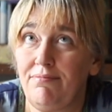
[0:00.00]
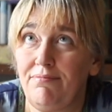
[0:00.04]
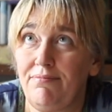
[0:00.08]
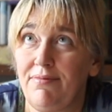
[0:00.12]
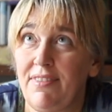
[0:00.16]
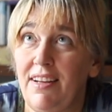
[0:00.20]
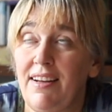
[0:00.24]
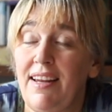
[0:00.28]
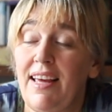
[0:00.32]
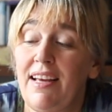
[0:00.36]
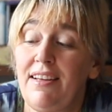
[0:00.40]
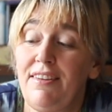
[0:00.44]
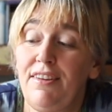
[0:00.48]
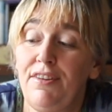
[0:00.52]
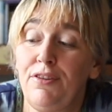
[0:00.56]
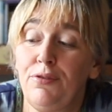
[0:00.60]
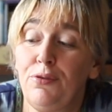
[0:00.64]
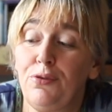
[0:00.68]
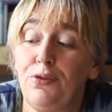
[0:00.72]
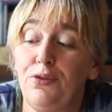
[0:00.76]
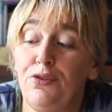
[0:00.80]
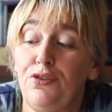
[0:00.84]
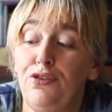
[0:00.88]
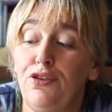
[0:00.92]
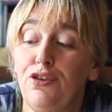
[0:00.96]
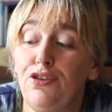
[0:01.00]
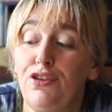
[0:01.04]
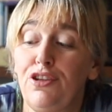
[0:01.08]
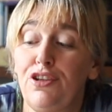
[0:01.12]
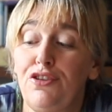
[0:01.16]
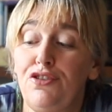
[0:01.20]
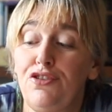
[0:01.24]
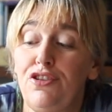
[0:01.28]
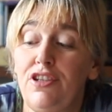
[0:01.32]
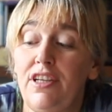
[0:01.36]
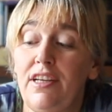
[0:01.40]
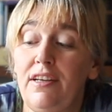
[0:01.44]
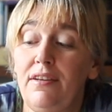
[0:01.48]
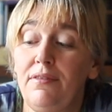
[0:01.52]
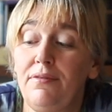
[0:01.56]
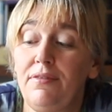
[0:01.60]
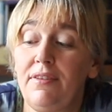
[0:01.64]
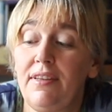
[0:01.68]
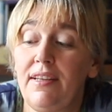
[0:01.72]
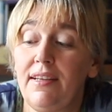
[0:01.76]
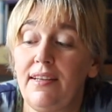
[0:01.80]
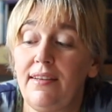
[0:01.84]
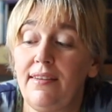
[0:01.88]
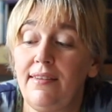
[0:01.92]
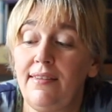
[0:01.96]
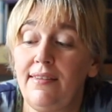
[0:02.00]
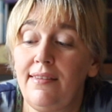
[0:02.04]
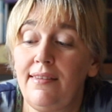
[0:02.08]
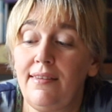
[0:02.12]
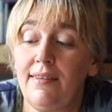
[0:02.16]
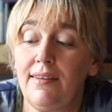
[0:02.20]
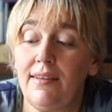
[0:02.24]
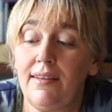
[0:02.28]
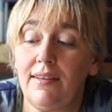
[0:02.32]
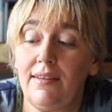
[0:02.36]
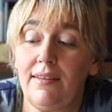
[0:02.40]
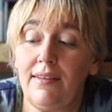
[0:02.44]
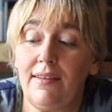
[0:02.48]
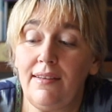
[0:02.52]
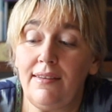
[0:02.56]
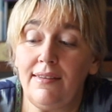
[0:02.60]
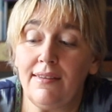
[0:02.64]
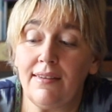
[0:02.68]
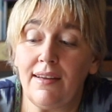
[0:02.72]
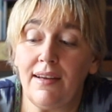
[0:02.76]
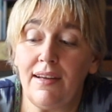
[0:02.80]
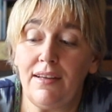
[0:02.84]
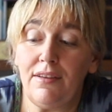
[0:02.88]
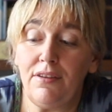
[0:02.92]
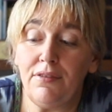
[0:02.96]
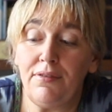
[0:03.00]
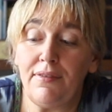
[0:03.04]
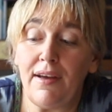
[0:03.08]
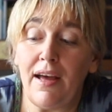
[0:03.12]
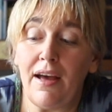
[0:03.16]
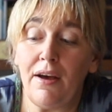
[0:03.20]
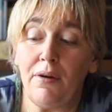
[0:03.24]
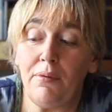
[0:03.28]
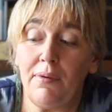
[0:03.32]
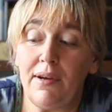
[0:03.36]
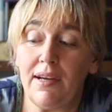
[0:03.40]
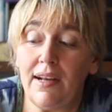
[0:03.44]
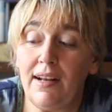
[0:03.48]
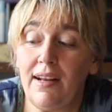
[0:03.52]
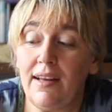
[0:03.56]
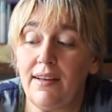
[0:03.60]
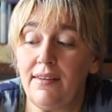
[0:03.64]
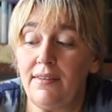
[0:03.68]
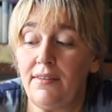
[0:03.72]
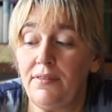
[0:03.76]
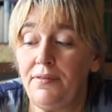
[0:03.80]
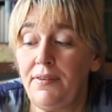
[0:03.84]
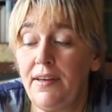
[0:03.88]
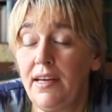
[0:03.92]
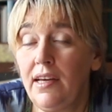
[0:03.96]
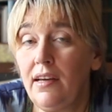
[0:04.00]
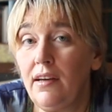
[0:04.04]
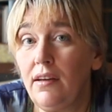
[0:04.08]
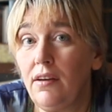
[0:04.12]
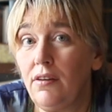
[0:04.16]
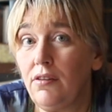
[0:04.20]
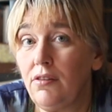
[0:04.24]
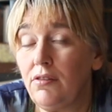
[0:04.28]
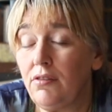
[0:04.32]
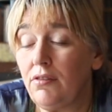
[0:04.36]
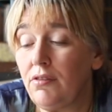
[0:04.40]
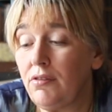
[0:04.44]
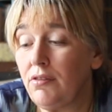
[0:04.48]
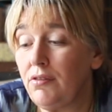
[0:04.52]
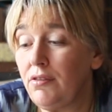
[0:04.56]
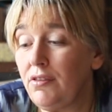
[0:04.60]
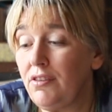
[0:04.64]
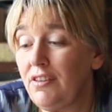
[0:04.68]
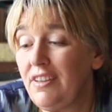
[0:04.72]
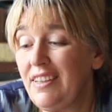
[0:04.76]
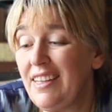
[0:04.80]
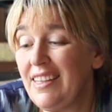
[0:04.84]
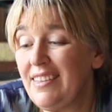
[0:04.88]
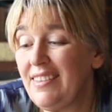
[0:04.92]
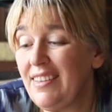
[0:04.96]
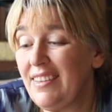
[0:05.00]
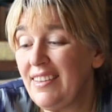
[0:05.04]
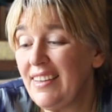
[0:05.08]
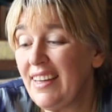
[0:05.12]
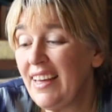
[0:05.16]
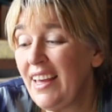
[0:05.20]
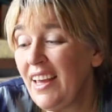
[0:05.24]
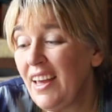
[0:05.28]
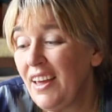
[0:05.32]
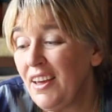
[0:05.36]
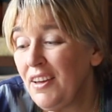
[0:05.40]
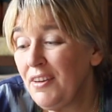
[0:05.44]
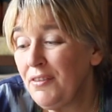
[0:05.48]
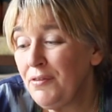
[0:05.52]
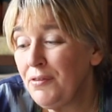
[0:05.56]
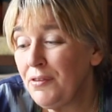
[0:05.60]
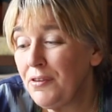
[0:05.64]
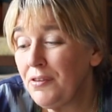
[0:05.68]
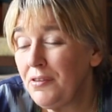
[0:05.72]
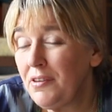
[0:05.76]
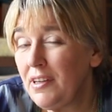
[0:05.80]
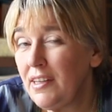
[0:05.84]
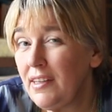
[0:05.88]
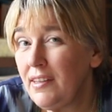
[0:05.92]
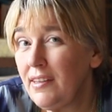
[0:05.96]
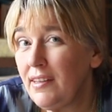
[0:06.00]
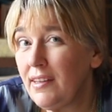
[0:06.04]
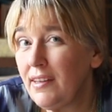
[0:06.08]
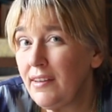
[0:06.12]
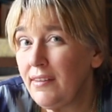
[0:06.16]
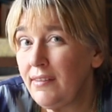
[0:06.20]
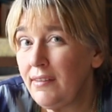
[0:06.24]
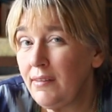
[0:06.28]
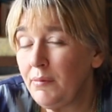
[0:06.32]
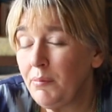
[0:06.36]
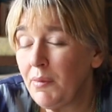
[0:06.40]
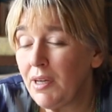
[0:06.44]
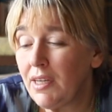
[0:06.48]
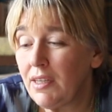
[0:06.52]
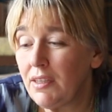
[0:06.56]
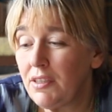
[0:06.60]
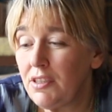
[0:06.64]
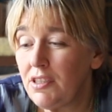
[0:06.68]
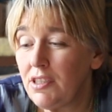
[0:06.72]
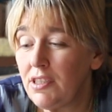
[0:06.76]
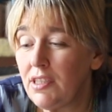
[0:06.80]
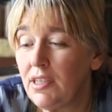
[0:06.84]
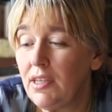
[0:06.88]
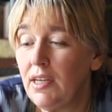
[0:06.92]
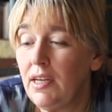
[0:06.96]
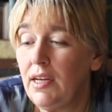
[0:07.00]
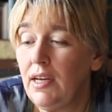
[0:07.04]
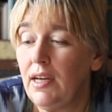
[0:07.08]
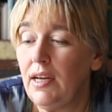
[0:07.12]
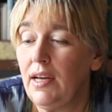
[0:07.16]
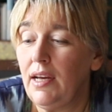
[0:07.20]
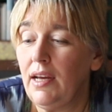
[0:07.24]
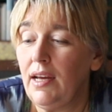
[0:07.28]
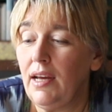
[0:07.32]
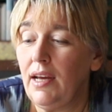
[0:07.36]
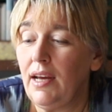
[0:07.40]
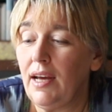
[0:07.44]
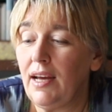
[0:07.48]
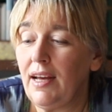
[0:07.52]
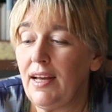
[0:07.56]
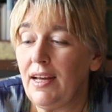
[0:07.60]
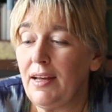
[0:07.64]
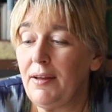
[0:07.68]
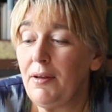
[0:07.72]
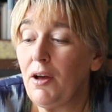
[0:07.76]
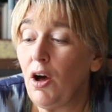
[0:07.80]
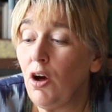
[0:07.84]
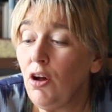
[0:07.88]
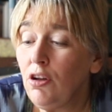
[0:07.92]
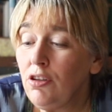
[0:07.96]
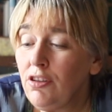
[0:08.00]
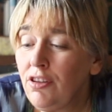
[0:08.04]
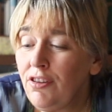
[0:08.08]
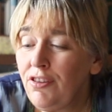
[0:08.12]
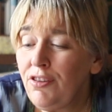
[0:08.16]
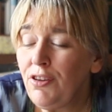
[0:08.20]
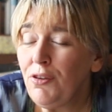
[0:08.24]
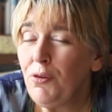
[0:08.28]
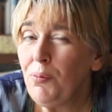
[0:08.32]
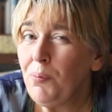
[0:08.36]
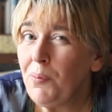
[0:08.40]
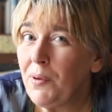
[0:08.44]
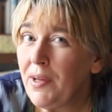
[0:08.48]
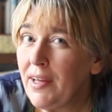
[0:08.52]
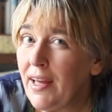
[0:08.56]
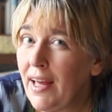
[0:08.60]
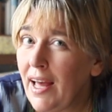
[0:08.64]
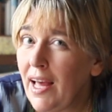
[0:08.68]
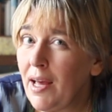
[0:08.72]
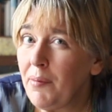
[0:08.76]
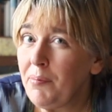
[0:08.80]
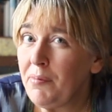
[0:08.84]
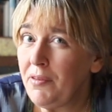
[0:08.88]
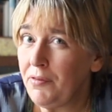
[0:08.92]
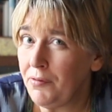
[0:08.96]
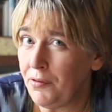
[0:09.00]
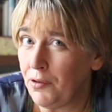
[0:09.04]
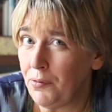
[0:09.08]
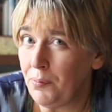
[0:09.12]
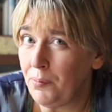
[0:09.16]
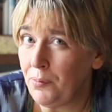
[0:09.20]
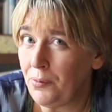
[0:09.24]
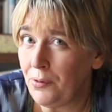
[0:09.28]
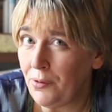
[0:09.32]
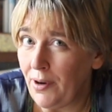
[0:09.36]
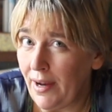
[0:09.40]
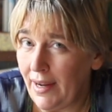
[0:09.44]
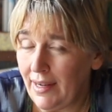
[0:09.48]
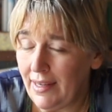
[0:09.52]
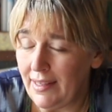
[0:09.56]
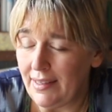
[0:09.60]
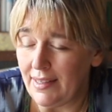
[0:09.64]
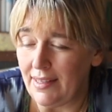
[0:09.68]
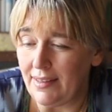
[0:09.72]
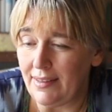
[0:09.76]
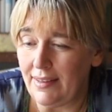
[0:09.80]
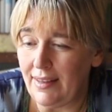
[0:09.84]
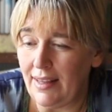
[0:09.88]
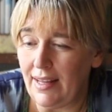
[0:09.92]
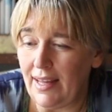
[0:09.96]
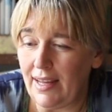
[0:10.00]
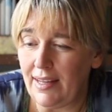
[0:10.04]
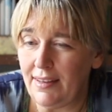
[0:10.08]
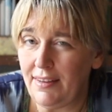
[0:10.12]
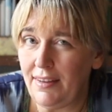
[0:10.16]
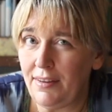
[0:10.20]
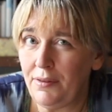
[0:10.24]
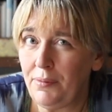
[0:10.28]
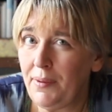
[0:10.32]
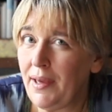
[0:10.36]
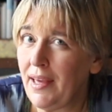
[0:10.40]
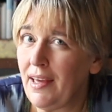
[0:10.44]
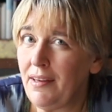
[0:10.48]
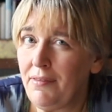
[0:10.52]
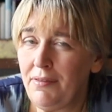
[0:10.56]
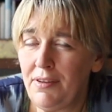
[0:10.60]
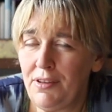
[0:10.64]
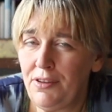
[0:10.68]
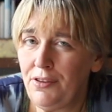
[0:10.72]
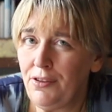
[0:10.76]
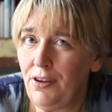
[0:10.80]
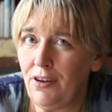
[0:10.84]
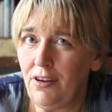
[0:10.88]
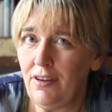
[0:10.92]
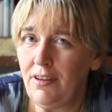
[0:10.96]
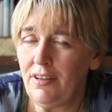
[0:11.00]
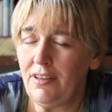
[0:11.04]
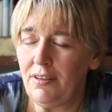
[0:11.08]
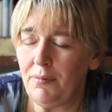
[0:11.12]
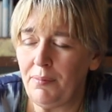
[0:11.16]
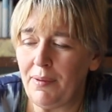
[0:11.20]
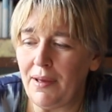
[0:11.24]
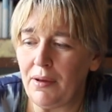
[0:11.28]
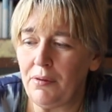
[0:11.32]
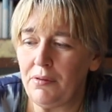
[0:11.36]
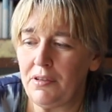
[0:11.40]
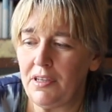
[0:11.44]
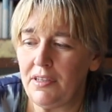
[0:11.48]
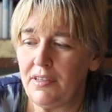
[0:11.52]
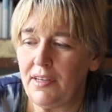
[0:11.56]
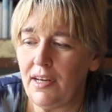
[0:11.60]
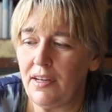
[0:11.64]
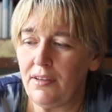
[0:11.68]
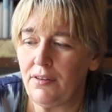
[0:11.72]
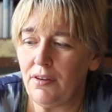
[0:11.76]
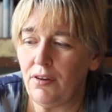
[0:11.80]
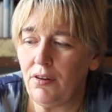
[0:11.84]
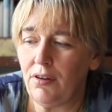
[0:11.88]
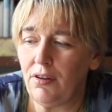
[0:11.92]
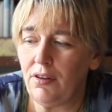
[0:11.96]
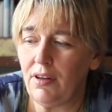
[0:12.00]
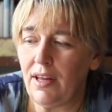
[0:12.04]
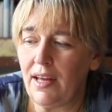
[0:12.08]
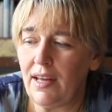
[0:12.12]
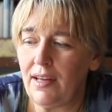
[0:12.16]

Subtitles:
the ladies who could not achieve this kind of hourglass figure or didn't care for it as much. Also perhaps for pregnant ladies. We haven't talked about it at all,